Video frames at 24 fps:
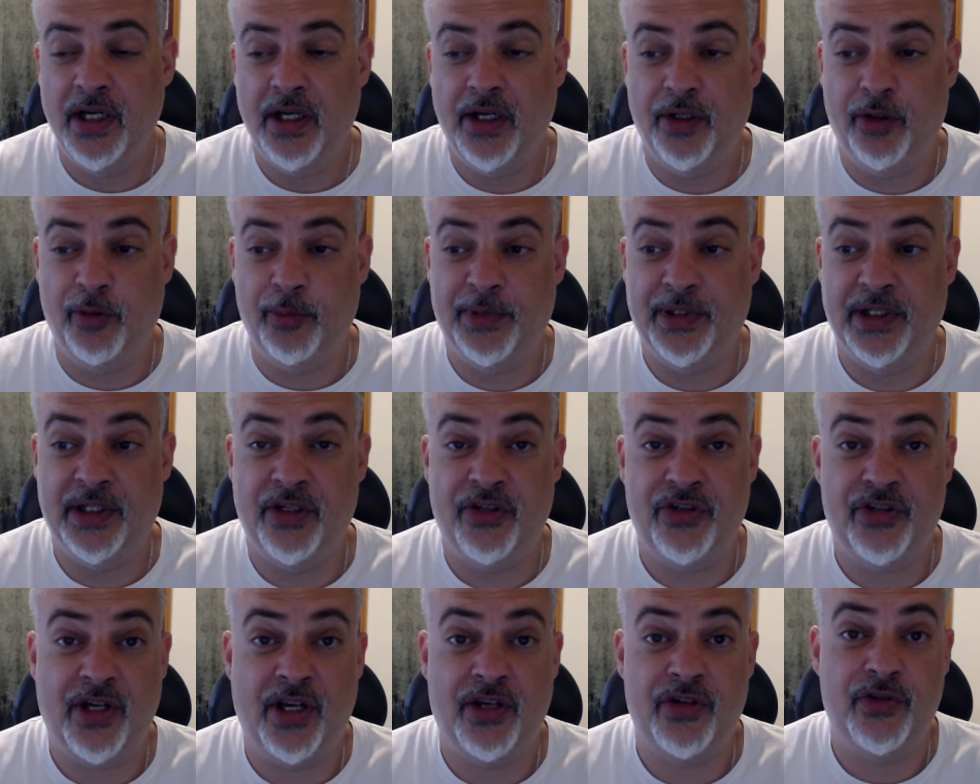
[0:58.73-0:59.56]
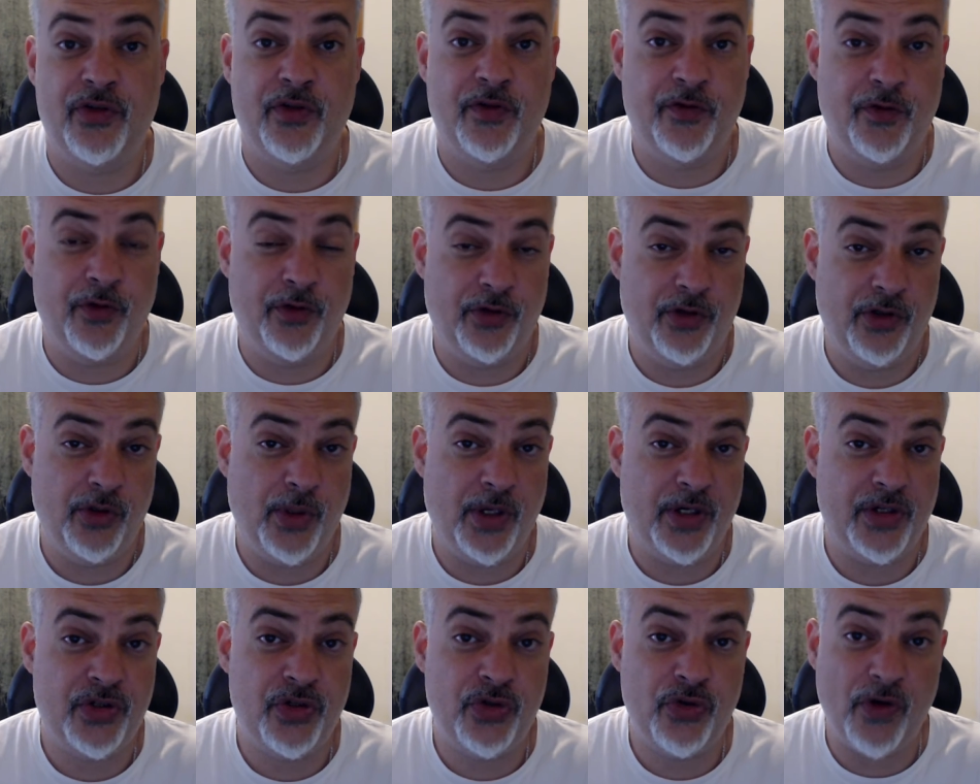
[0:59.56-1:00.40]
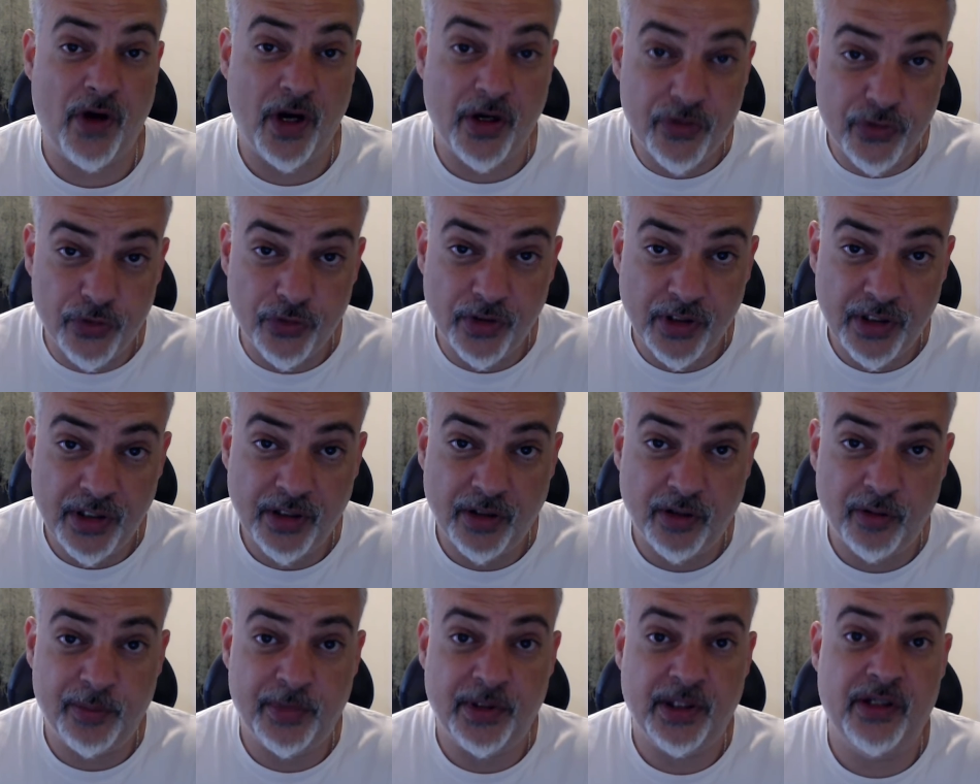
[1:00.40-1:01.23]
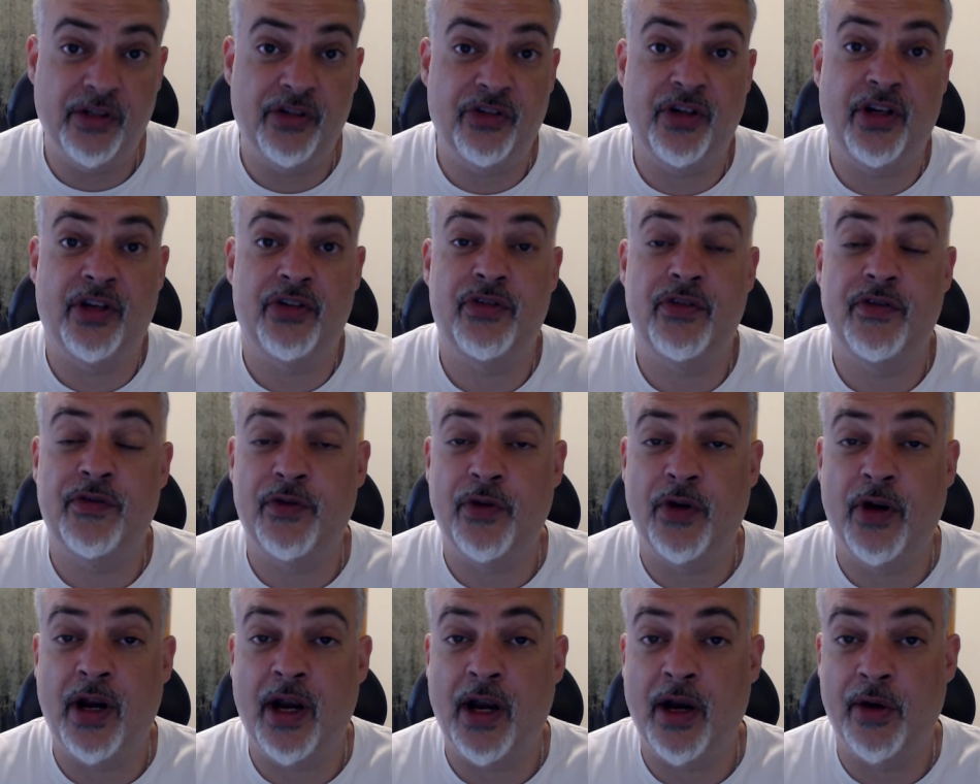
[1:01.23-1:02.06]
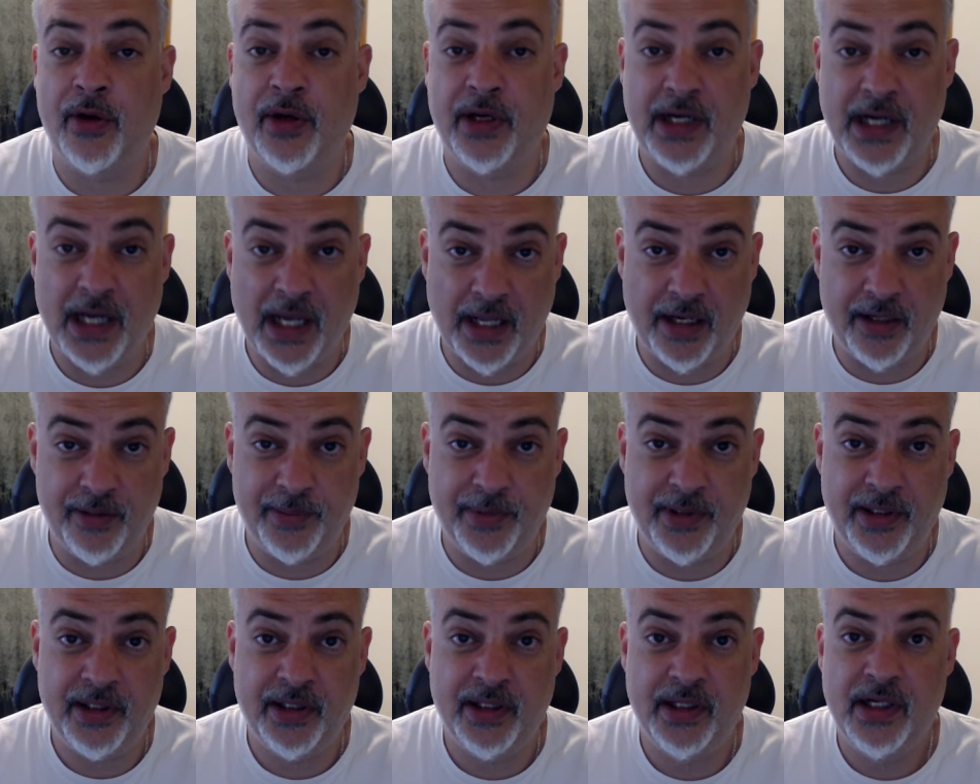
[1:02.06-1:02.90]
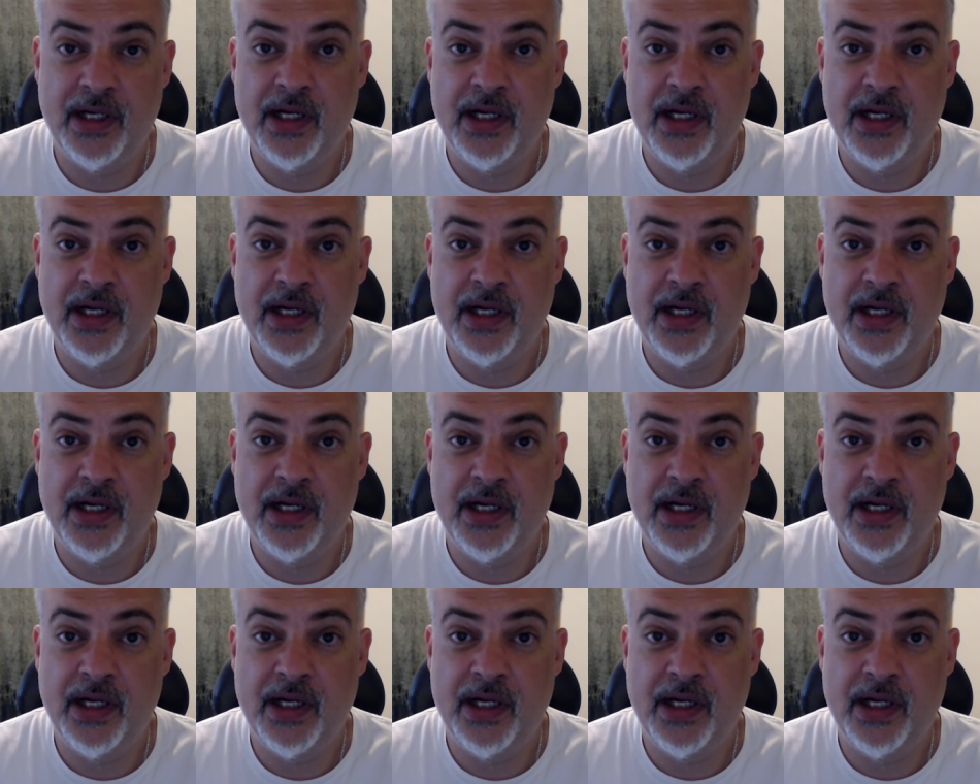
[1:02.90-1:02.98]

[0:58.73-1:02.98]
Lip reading: It'll be a disaster for the U.S. Treasury. It'll be a disaster for our economy.